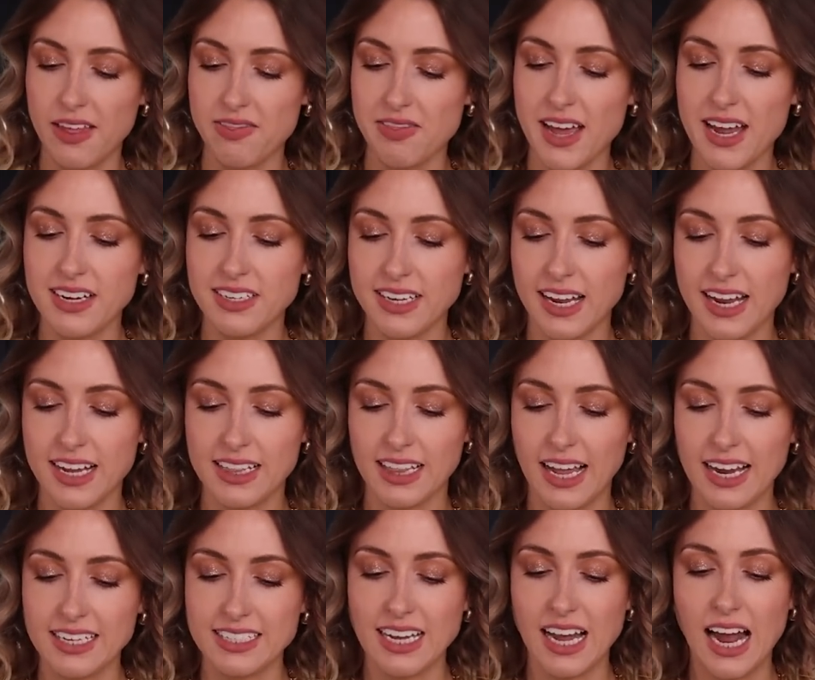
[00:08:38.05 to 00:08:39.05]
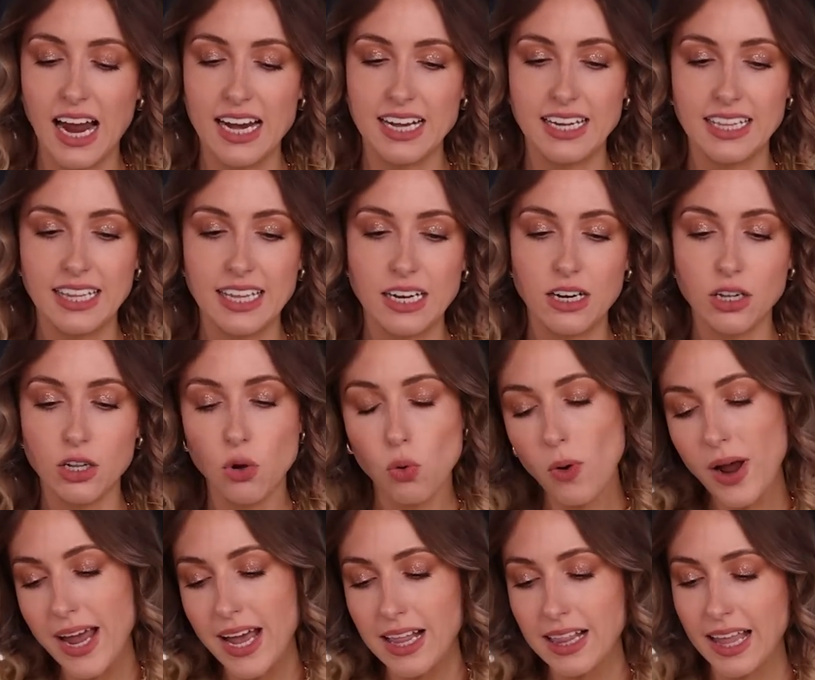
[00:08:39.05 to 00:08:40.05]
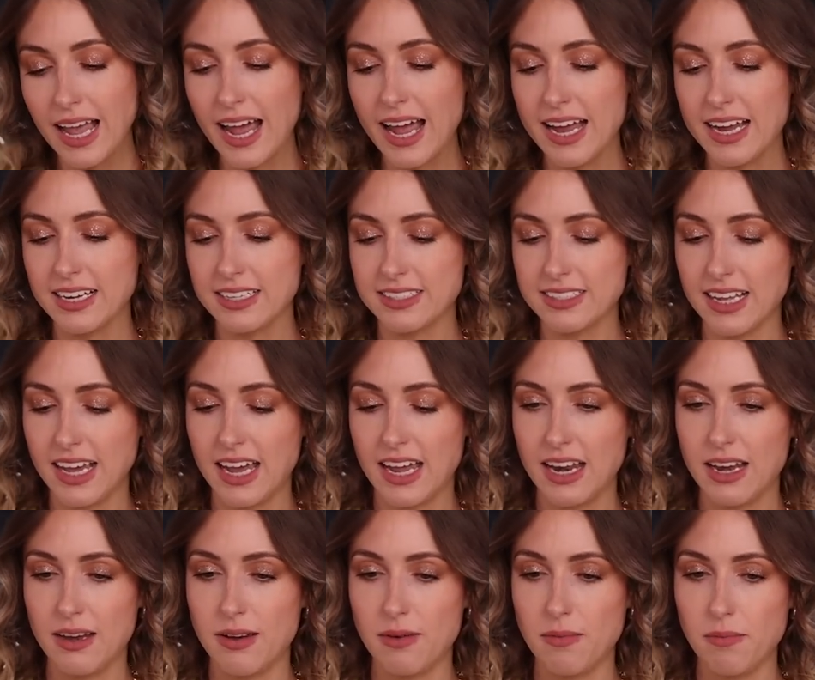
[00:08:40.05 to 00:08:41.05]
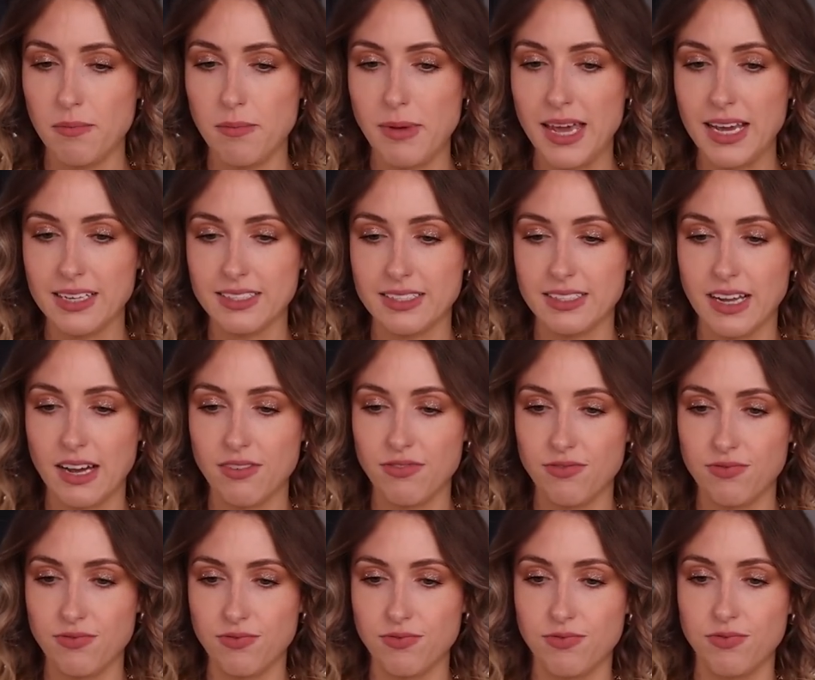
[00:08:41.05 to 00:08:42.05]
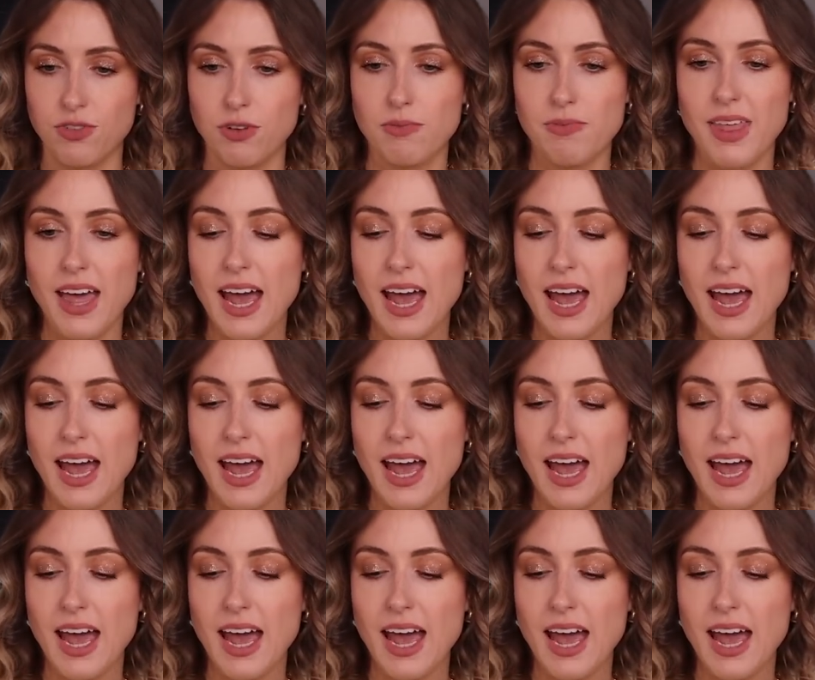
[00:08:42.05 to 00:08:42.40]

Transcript: and they take like tiny little quail eggs and make stuff from